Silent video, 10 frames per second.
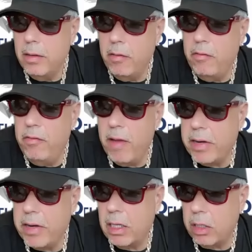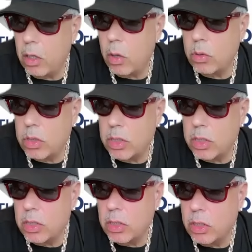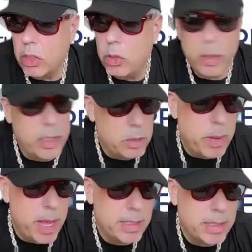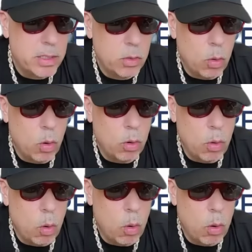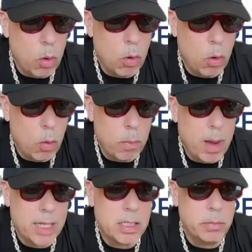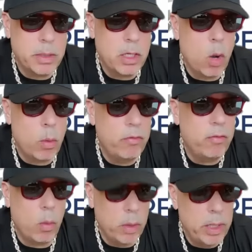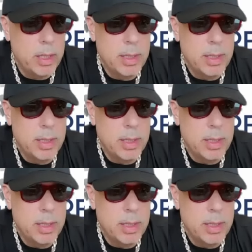very close to his best or possibly going forward.